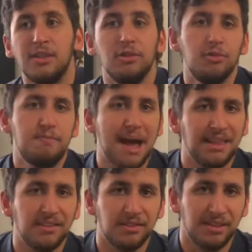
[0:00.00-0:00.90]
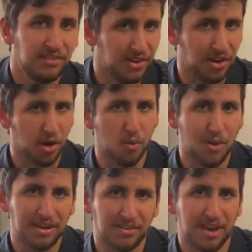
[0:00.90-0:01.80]
lose balance on this, go
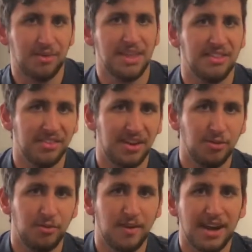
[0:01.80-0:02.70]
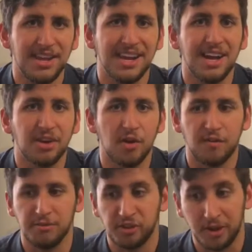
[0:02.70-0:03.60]
one side or the other side too far. You can't go
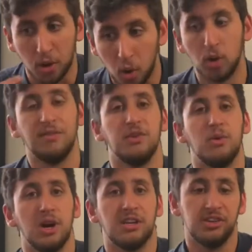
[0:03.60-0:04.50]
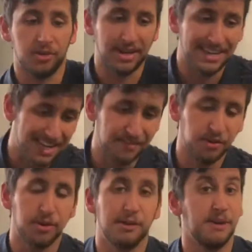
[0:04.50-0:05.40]
from showing all of your work to showing none of
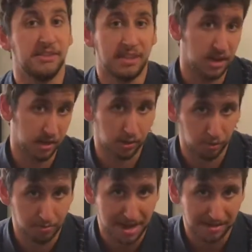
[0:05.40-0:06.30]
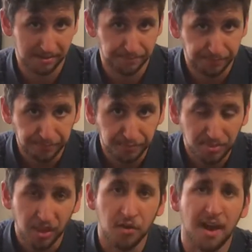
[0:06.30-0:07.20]
your work, because then you're going to lose marks.
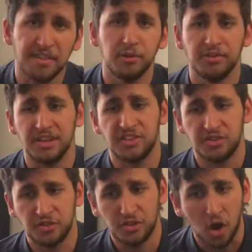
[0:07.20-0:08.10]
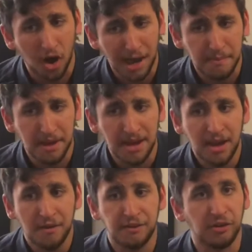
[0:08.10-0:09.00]
You're either losing time
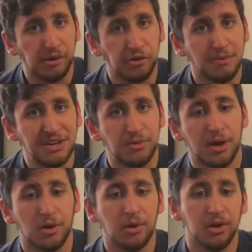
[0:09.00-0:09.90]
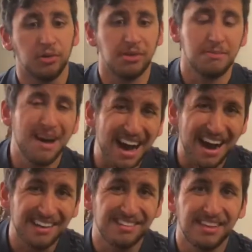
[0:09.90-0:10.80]
for showing too much work, or you're losing
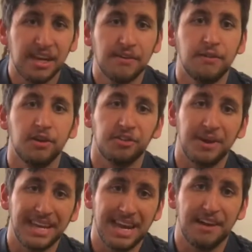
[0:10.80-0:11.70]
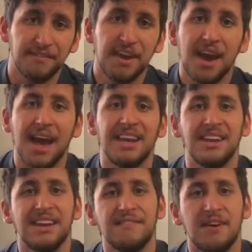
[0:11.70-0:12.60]
marks for not showing enough. And
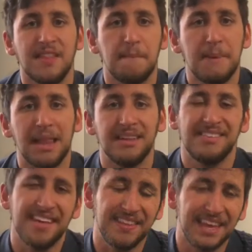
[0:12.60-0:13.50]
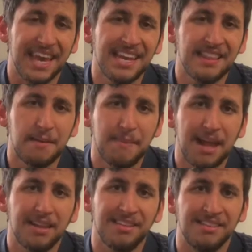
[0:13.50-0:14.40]
you need to find that balance. And the key to that
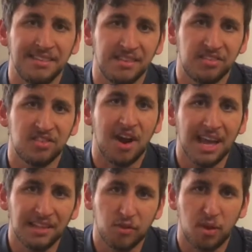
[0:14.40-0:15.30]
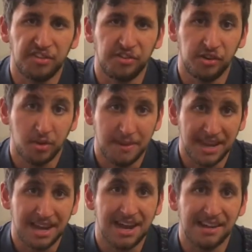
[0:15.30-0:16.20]
balance is in the style of question you are
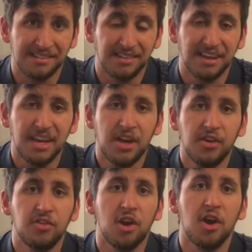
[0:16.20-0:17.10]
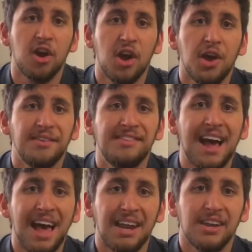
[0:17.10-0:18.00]
being asked. So
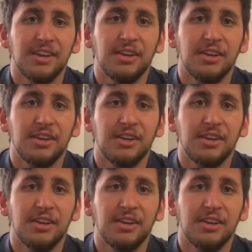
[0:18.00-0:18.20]
start